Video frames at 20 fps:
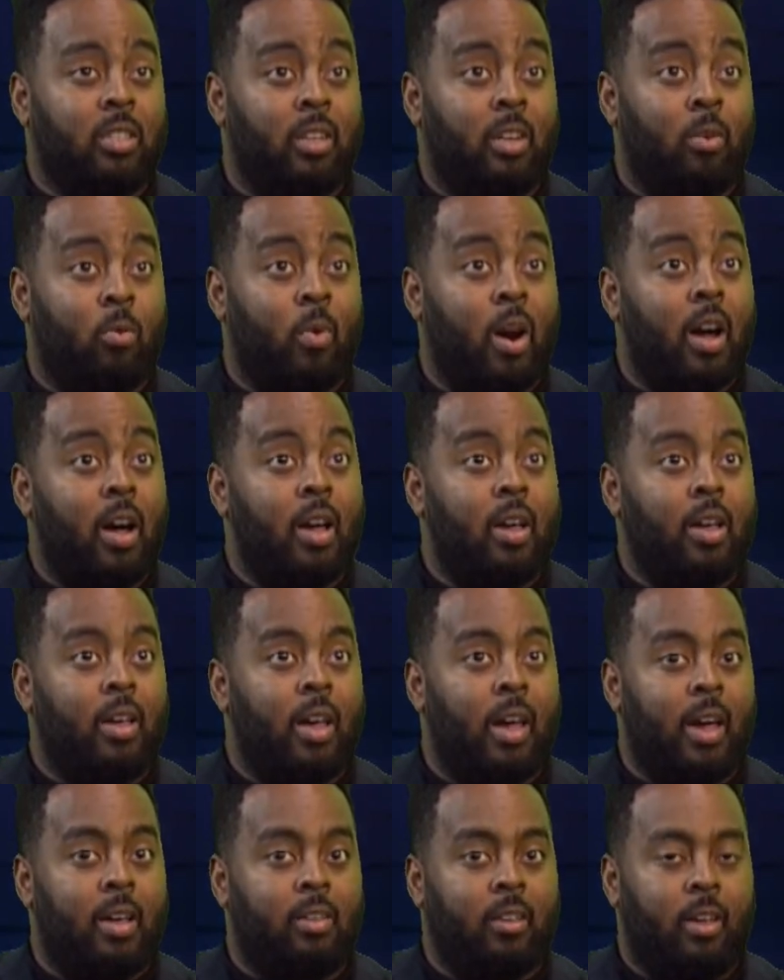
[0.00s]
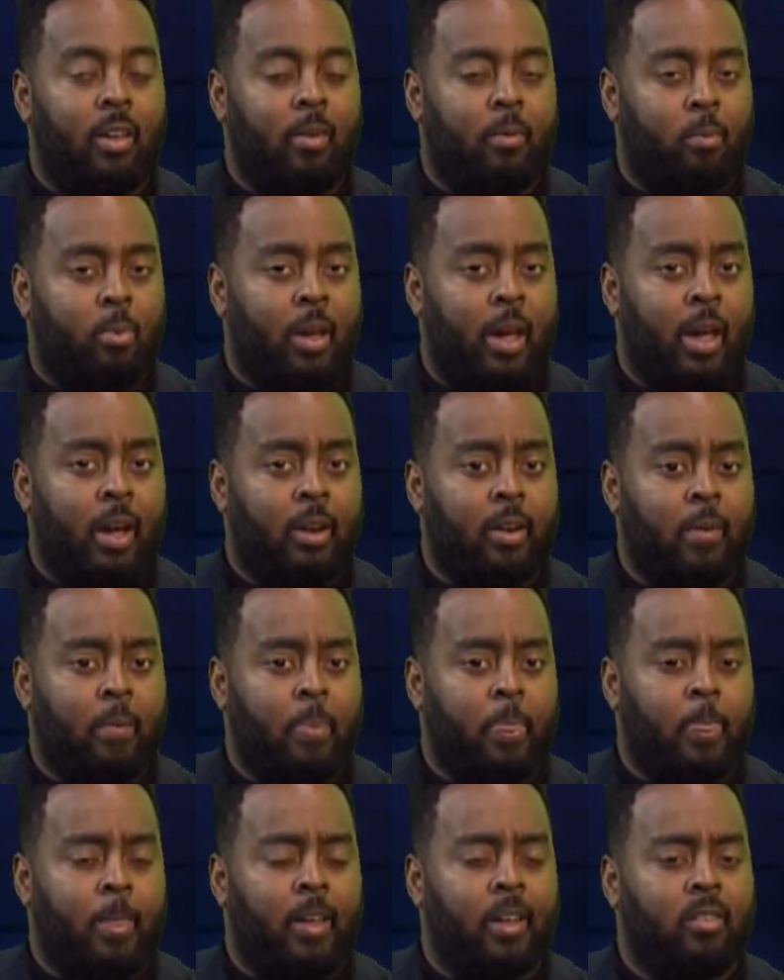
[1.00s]
and why it has an impact
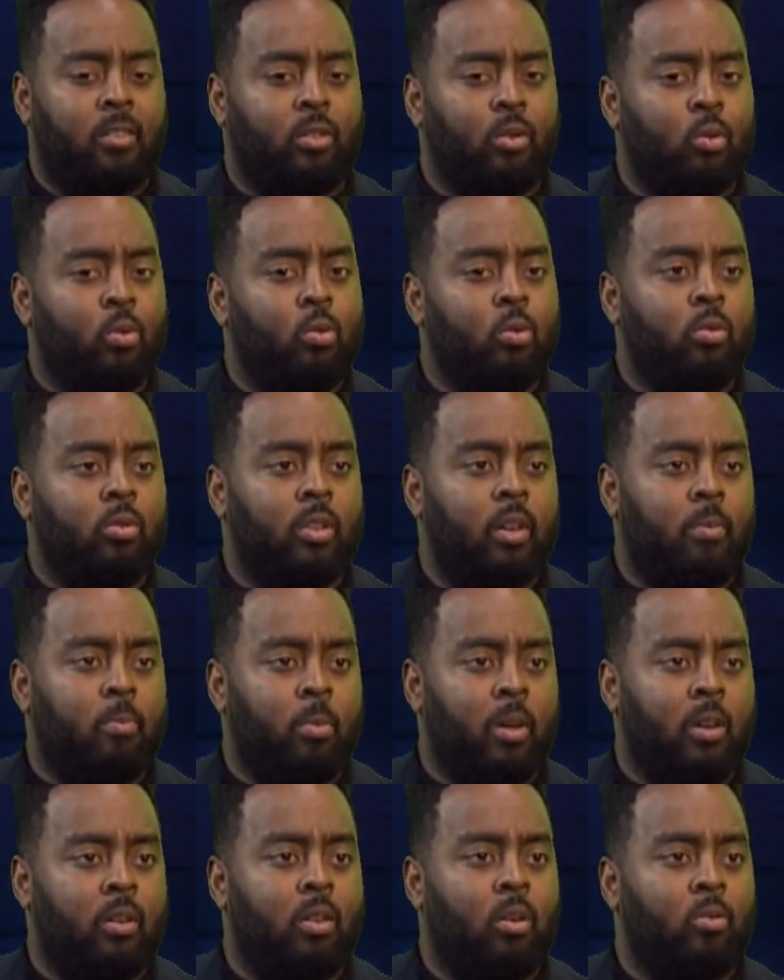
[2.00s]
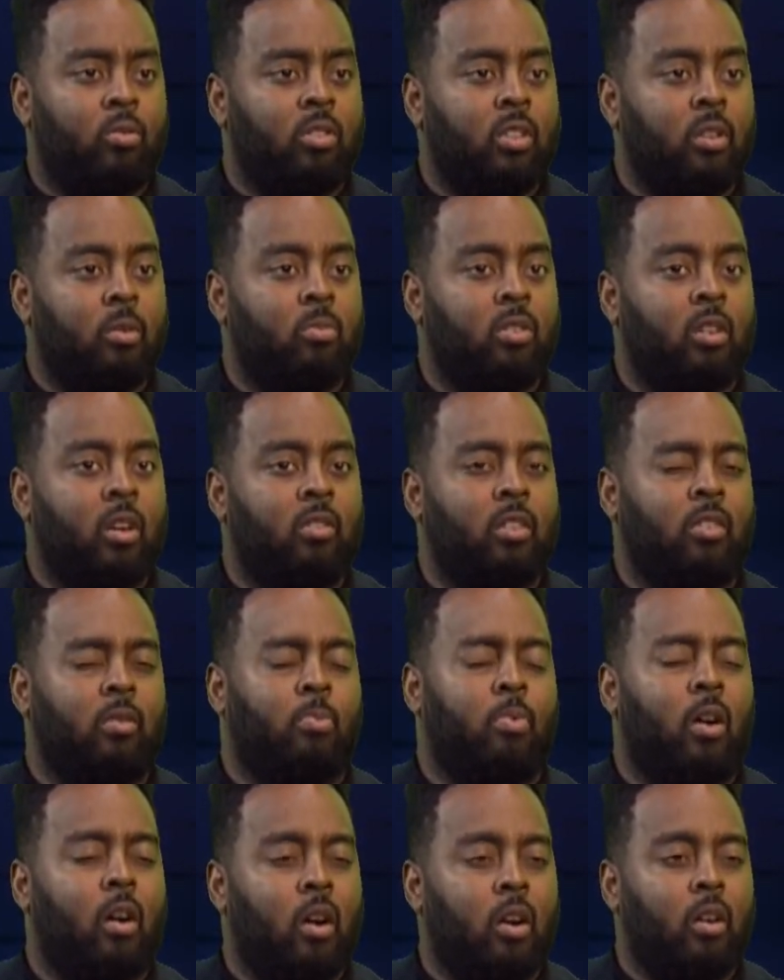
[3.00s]
in schools and men don't see themselves as a
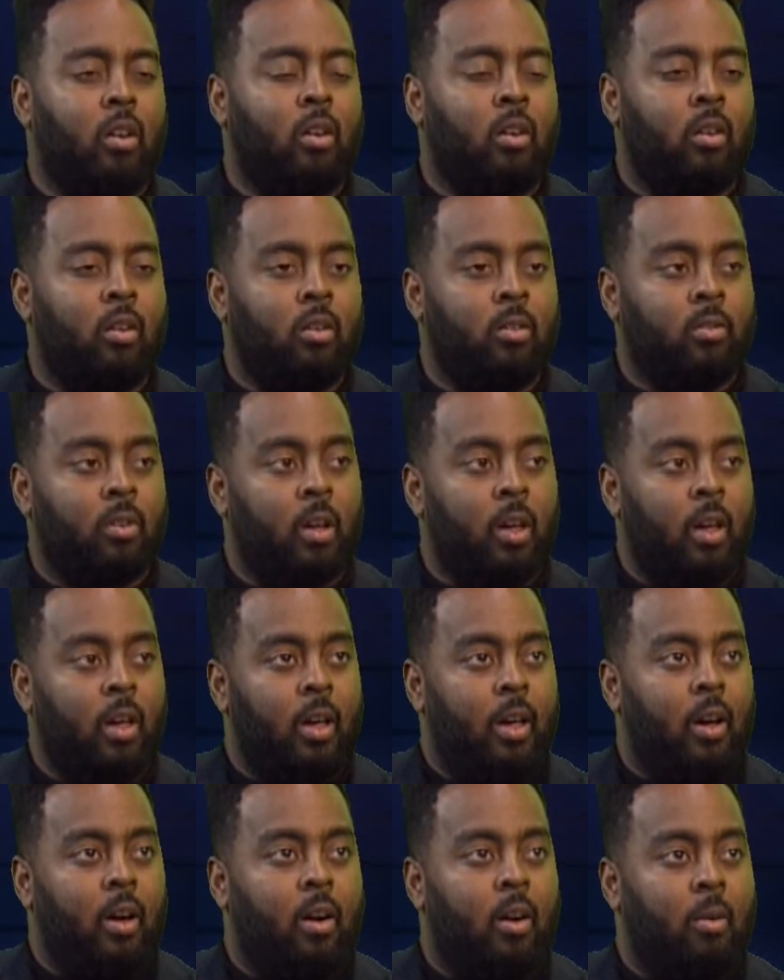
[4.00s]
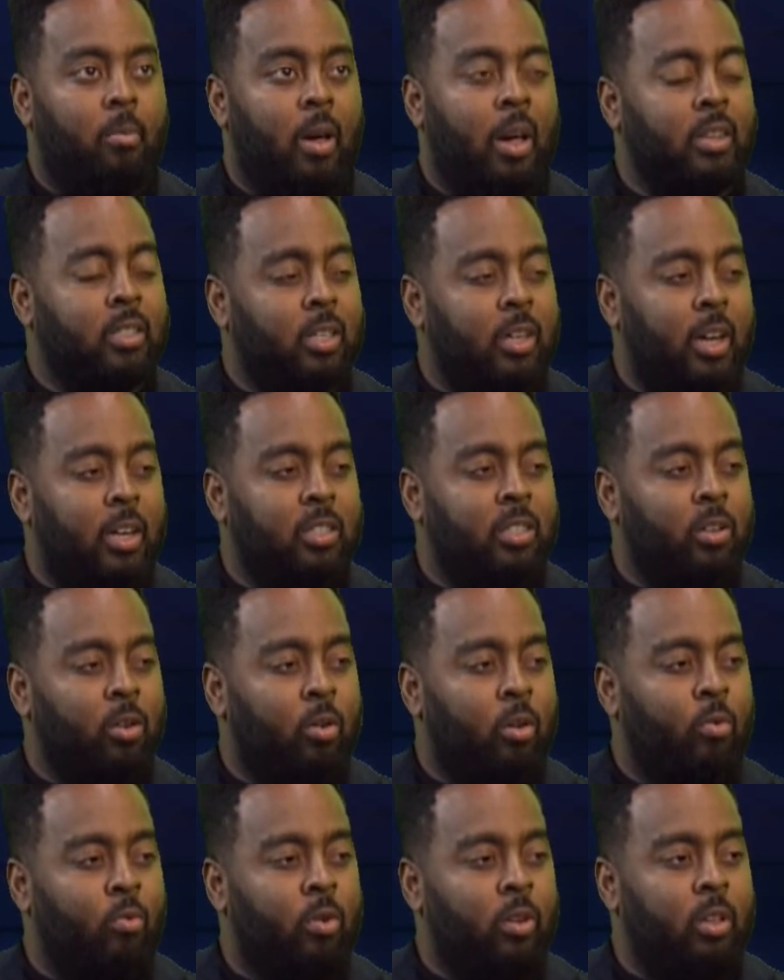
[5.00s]
part of education
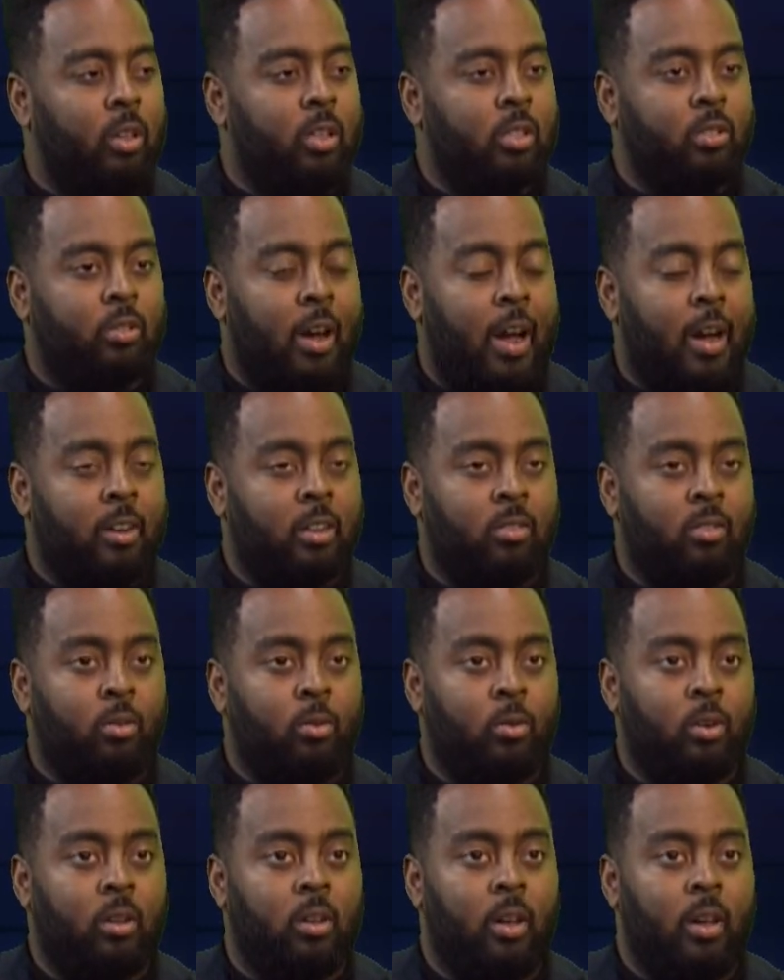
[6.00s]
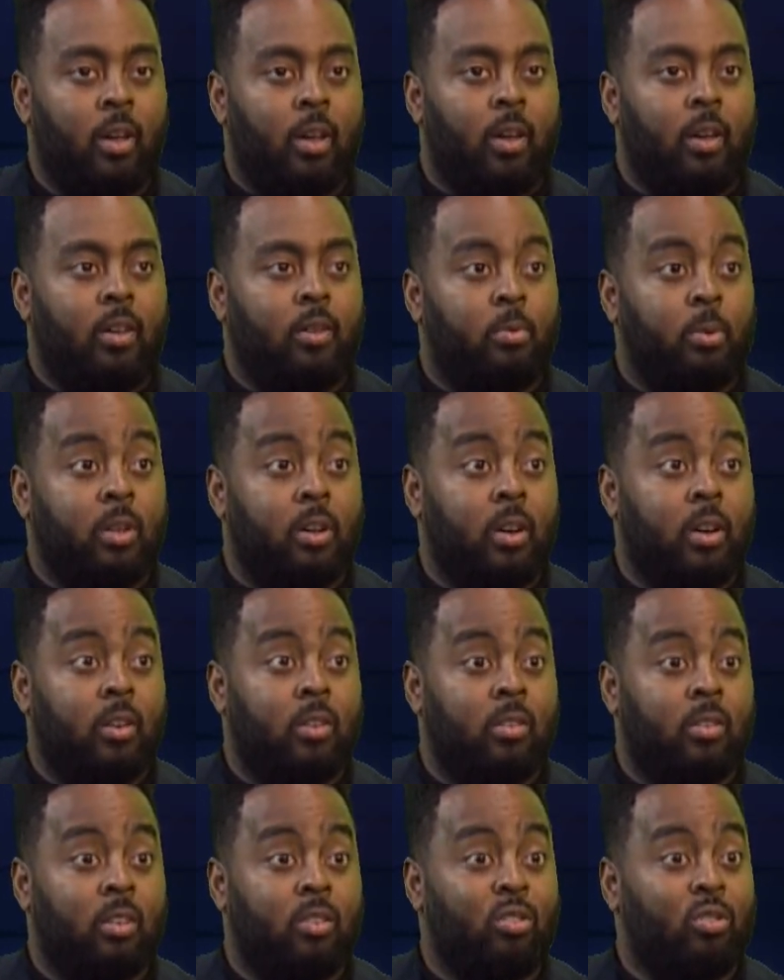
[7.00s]
or really attracted to it is
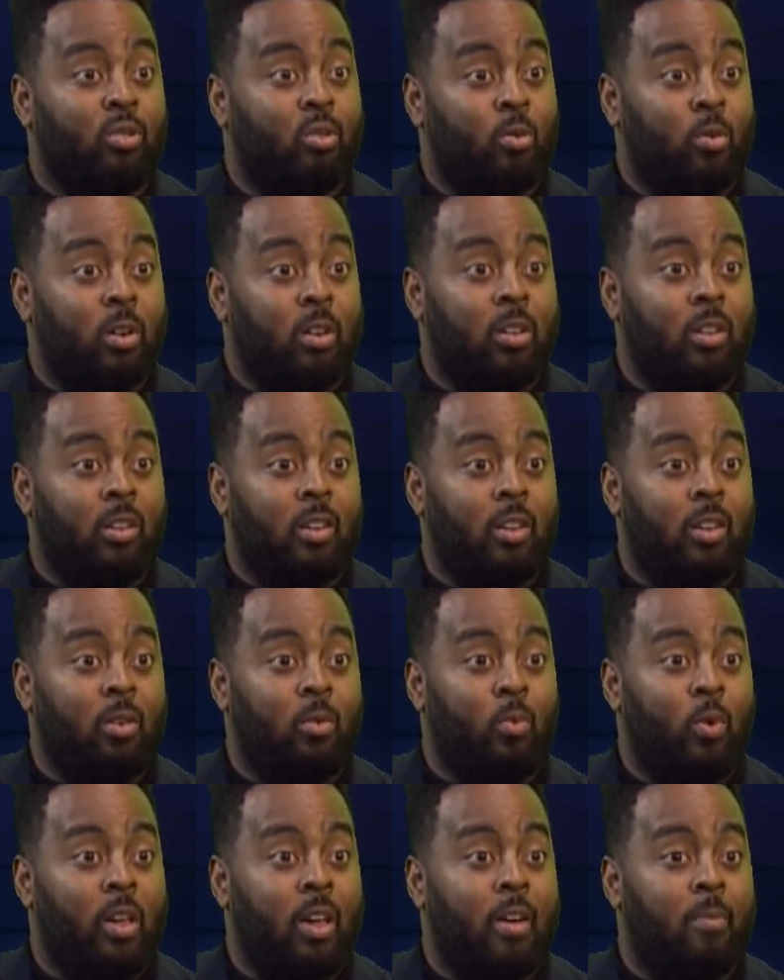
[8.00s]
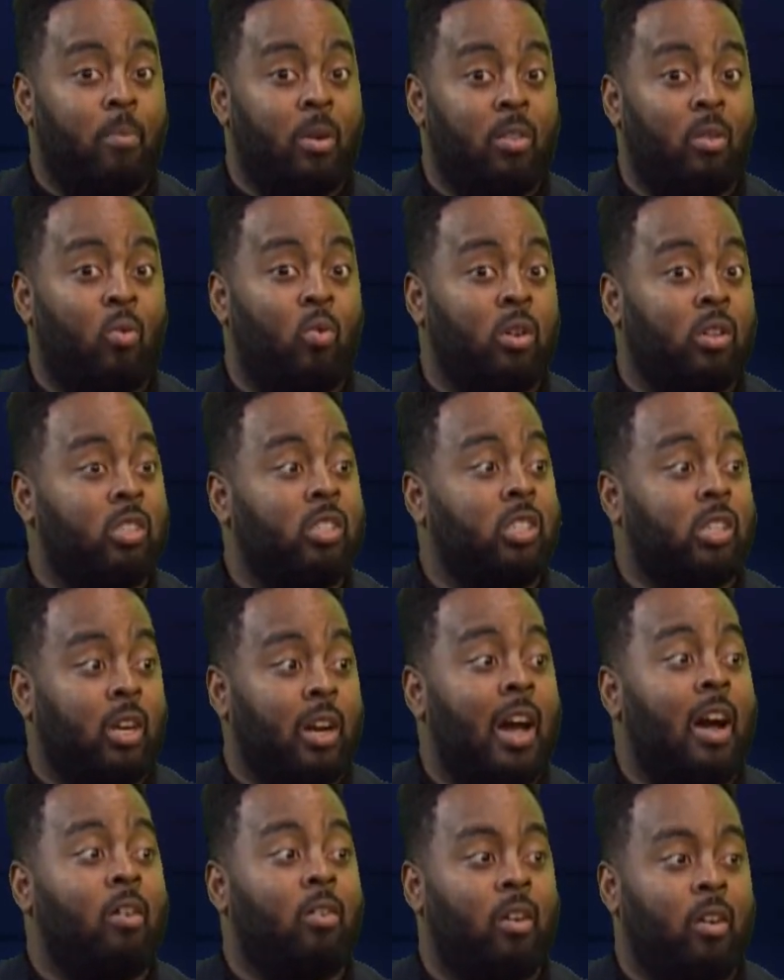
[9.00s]
because historically we have been the ones shut
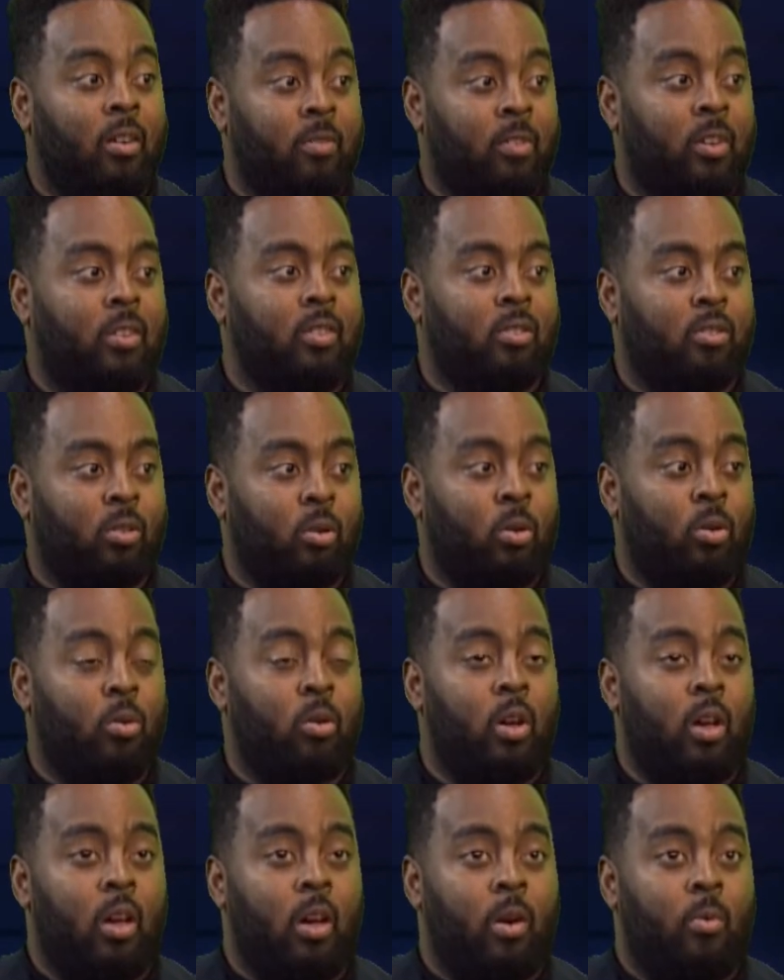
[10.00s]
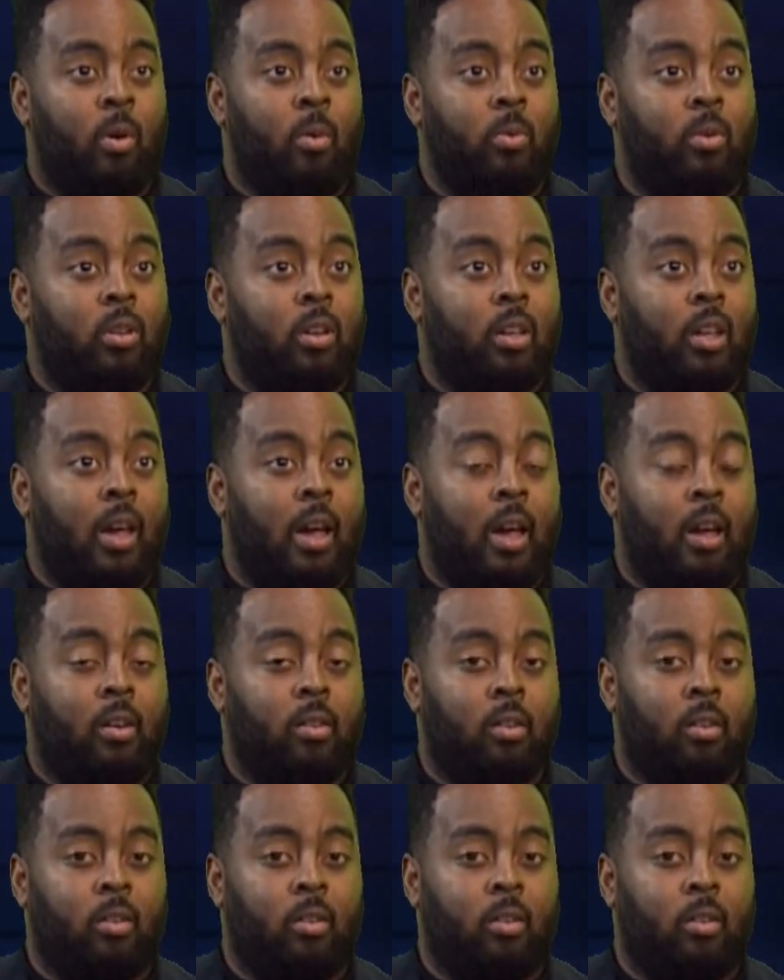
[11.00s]
out of it. So when we look at